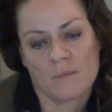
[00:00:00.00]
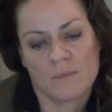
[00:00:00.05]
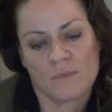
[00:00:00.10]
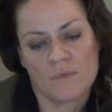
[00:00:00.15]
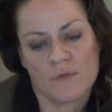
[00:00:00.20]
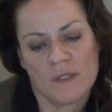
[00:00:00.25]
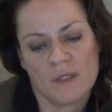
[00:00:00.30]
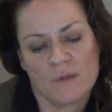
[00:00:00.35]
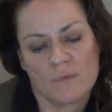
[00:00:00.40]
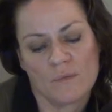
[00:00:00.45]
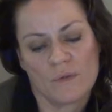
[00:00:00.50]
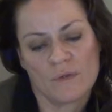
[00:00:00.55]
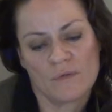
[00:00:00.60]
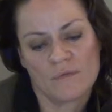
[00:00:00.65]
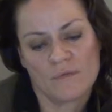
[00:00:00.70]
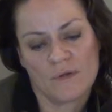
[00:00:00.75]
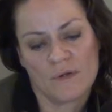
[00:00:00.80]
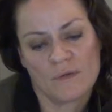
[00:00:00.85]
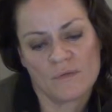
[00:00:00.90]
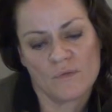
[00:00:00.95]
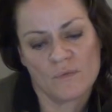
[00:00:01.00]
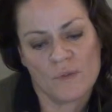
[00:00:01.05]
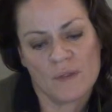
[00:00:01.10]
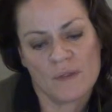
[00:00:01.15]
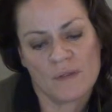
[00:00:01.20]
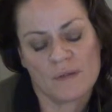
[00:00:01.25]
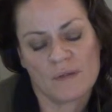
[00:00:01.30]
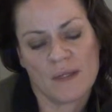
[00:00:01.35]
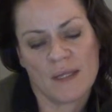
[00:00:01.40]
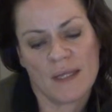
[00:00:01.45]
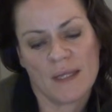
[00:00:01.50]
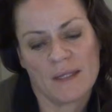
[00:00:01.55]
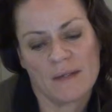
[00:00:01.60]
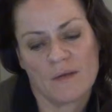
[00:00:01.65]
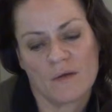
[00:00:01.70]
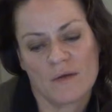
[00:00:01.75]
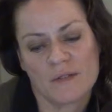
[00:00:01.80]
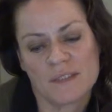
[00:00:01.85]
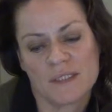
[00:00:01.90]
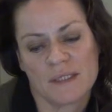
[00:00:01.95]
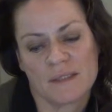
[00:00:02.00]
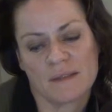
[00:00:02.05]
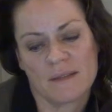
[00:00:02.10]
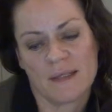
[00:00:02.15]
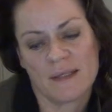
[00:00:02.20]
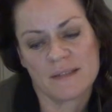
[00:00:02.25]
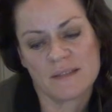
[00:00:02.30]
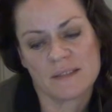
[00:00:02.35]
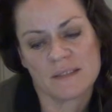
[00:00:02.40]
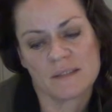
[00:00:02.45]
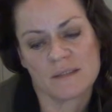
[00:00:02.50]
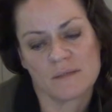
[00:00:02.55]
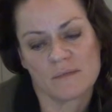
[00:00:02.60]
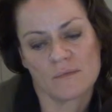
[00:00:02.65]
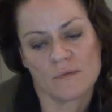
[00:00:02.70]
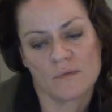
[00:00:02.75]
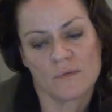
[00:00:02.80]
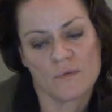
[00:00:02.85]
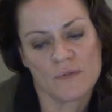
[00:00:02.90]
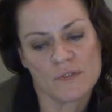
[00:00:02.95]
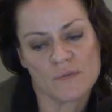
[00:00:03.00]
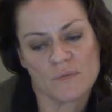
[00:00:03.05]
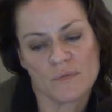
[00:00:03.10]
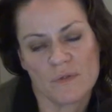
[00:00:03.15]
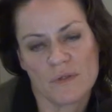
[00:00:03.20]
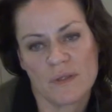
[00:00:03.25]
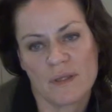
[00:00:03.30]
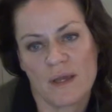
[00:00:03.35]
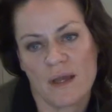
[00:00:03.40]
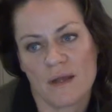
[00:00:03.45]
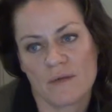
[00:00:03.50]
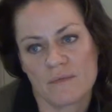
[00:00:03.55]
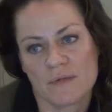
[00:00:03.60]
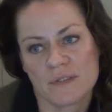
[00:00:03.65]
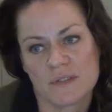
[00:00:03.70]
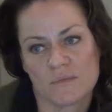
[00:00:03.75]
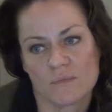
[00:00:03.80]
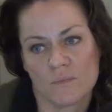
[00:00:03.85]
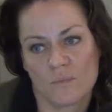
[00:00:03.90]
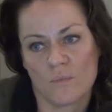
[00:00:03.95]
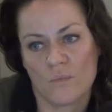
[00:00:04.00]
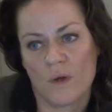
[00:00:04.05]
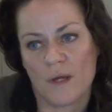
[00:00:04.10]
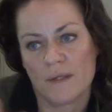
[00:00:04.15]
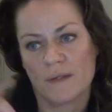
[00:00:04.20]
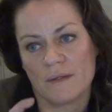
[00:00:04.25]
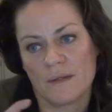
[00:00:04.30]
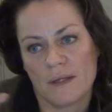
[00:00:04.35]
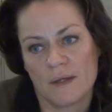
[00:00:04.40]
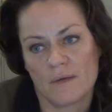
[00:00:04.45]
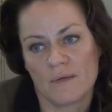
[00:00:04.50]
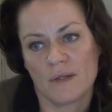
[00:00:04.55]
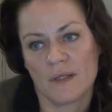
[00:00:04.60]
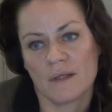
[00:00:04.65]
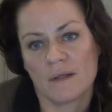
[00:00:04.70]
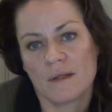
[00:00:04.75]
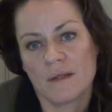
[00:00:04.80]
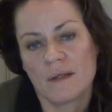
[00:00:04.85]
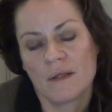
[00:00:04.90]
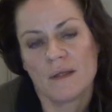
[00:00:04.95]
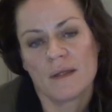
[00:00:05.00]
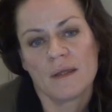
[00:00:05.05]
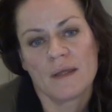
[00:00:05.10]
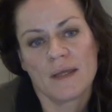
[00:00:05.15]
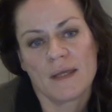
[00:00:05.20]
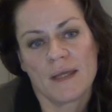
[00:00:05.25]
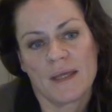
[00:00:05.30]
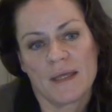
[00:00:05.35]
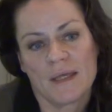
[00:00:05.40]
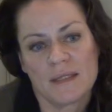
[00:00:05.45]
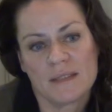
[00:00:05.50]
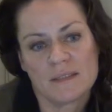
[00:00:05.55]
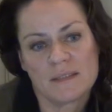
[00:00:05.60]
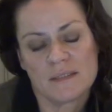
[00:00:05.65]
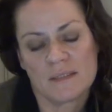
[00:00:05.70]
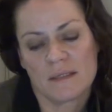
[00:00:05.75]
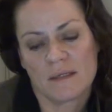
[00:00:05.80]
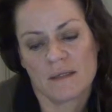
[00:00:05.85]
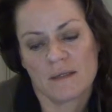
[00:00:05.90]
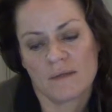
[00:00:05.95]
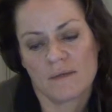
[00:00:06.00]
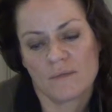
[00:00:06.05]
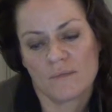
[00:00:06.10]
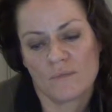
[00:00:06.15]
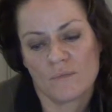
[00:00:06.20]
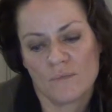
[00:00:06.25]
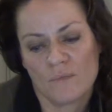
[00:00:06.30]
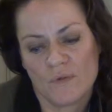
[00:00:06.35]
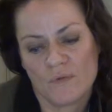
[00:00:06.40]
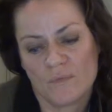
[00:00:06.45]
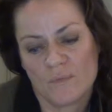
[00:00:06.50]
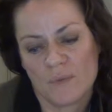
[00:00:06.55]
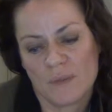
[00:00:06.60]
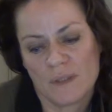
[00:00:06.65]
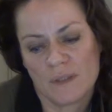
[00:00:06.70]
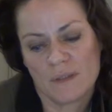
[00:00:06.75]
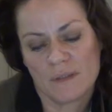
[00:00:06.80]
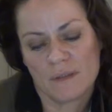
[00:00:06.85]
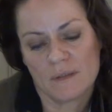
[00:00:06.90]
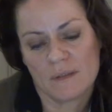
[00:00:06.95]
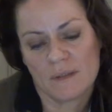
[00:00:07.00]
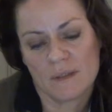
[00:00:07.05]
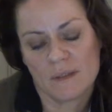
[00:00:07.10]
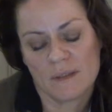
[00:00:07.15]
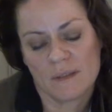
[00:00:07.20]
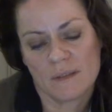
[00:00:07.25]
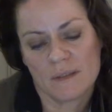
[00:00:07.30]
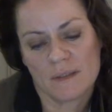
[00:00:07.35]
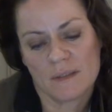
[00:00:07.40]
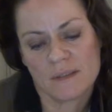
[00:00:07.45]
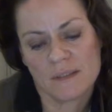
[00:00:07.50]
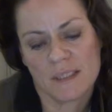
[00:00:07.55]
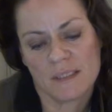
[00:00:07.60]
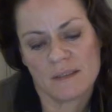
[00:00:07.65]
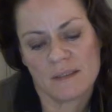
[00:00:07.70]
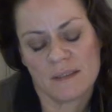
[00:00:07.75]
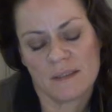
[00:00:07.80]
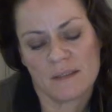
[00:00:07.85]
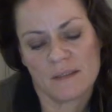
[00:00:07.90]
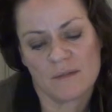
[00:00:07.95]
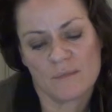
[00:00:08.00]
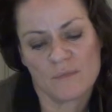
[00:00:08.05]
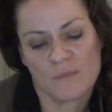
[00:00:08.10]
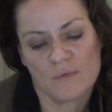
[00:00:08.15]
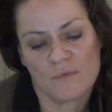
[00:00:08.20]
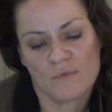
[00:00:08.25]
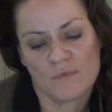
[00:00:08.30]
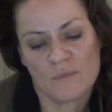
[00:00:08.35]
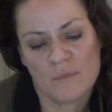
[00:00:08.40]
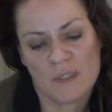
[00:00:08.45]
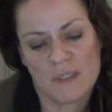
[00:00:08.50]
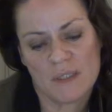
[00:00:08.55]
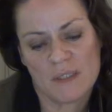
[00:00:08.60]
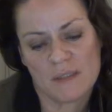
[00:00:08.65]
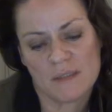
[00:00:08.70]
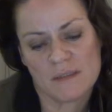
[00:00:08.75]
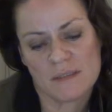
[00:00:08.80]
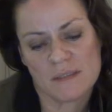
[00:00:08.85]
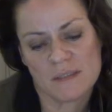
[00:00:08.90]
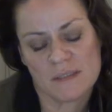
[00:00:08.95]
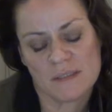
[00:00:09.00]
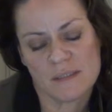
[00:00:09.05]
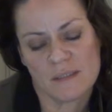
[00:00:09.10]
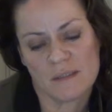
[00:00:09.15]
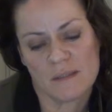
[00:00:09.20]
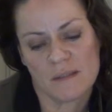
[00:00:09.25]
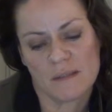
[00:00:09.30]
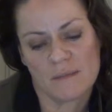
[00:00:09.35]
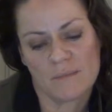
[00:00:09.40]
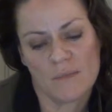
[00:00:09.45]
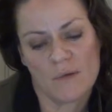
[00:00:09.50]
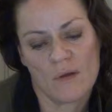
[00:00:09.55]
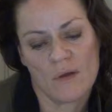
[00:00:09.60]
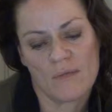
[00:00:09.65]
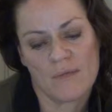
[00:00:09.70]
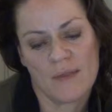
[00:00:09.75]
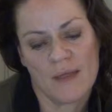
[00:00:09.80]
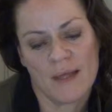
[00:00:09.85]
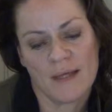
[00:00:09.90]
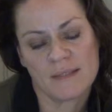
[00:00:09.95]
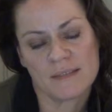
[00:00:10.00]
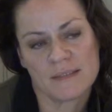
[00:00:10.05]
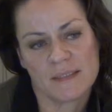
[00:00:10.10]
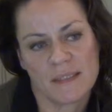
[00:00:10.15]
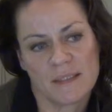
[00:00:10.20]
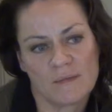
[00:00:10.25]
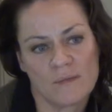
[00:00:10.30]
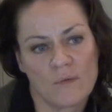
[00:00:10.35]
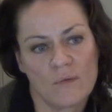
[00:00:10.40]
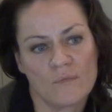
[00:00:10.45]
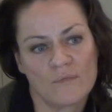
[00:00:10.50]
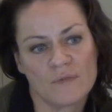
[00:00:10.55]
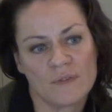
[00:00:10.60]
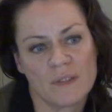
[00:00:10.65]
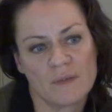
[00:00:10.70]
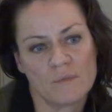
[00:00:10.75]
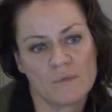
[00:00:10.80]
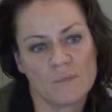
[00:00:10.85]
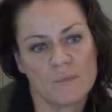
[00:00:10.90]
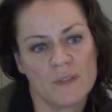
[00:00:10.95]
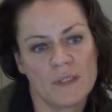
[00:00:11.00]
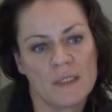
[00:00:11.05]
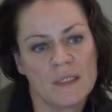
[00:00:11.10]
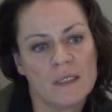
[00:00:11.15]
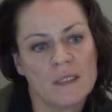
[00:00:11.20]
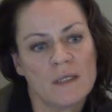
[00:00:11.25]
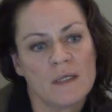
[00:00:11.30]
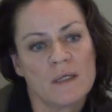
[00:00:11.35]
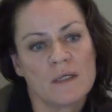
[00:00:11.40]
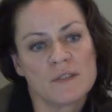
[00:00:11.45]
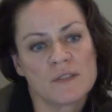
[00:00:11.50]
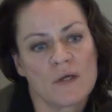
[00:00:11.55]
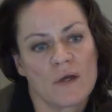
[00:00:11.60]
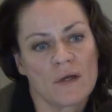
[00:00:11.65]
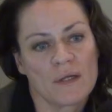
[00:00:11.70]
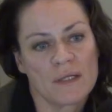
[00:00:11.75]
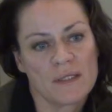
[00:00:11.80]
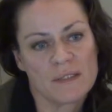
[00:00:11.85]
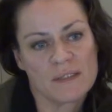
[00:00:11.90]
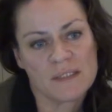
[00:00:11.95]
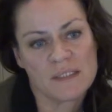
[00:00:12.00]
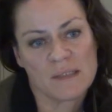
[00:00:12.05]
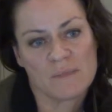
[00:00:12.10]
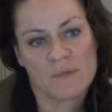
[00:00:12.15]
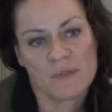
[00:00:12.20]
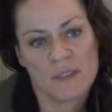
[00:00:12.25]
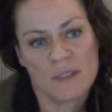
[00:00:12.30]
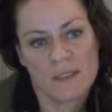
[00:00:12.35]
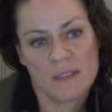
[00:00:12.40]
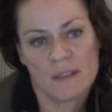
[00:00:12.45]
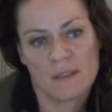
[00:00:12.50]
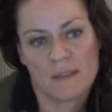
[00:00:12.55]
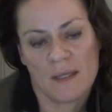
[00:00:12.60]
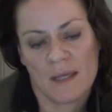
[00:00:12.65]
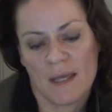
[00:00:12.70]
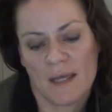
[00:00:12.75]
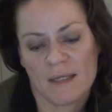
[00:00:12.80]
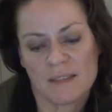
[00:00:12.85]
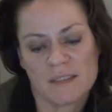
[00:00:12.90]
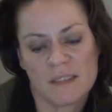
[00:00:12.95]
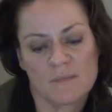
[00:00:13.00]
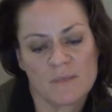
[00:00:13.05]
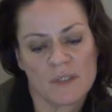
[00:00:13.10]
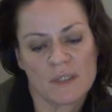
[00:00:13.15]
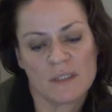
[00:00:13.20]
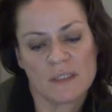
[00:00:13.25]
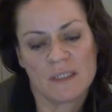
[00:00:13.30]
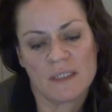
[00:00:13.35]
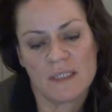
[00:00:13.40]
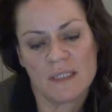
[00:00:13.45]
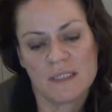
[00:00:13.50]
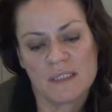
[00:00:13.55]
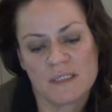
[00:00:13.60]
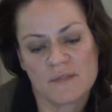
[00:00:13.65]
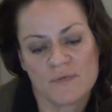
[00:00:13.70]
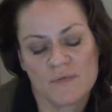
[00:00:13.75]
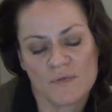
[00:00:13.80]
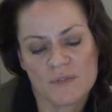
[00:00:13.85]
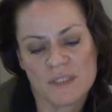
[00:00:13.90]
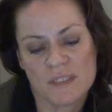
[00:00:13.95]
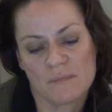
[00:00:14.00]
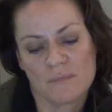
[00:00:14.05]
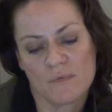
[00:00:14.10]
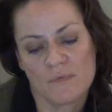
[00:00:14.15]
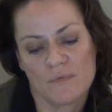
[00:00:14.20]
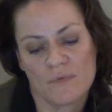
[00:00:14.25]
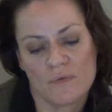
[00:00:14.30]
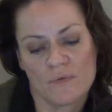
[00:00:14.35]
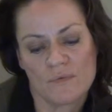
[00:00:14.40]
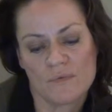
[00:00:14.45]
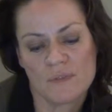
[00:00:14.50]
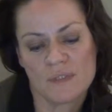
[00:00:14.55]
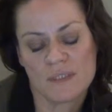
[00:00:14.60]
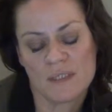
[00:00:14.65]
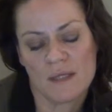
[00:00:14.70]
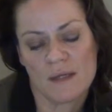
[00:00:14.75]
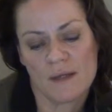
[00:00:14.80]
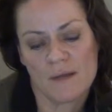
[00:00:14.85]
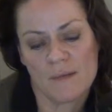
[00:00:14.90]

BRIA we're involved with, and ArcticNet. Of course, we're in the IRC 1 area, and we've been attending a number of meetings on that, and hopefully we'll be talking to some of the academic leads for some of those